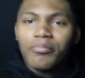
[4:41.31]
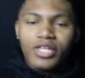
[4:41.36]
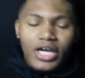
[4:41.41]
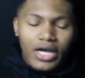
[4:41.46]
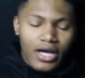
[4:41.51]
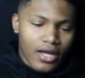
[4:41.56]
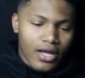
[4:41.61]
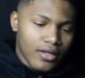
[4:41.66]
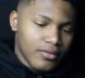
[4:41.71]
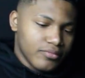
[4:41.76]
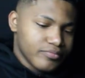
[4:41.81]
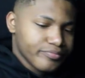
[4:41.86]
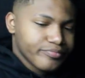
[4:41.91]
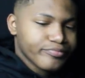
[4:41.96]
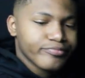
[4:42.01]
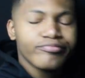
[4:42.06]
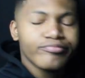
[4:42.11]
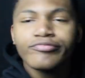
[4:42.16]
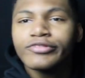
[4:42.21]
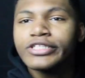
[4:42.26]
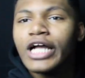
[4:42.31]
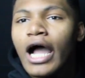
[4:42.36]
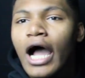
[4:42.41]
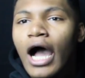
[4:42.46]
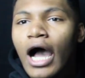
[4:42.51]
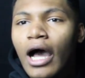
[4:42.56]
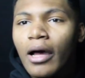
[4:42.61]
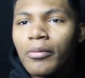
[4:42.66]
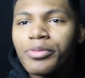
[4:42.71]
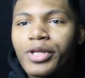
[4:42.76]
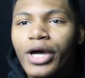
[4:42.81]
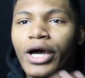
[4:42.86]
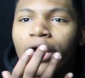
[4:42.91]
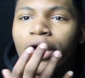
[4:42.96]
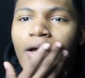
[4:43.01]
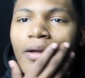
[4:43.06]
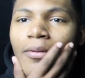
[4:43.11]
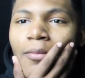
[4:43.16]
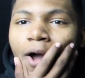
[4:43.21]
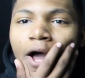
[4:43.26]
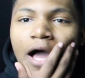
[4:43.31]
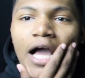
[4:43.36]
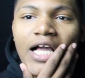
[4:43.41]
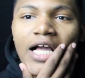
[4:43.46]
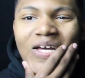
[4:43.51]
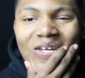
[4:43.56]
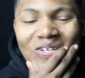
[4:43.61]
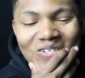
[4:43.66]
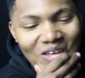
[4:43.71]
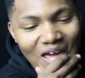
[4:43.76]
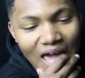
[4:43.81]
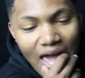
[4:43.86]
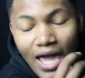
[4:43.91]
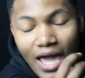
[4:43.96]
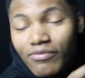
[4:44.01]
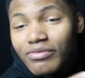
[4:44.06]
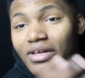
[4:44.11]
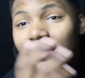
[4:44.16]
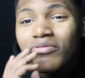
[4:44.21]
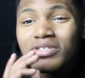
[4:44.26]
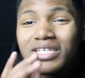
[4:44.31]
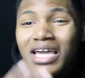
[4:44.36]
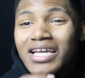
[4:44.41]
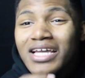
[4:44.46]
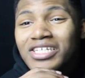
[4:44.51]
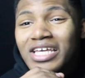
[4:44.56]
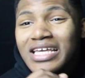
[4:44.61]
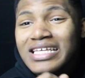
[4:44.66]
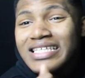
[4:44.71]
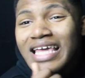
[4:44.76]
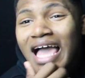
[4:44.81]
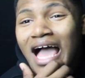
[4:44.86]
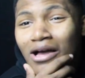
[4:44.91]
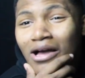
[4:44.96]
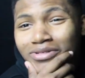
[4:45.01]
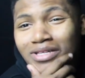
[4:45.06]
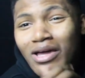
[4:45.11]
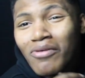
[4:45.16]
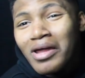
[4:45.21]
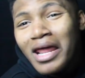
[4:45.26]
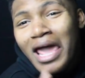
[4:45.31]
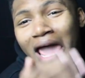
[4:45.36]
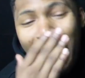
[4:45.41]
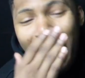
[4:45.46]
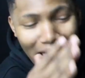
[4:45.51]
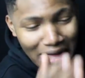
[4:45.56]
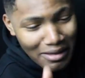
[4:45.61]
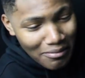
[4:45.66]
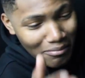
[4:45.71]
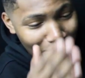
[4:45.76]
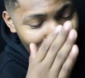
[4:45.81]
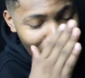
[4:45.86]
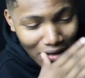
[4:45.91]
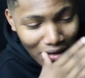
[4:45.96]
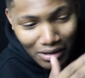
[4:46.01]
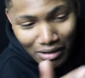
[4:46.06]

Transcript: I'm done. I'm done. Cause if that was AJ Styles, they would have had him uh,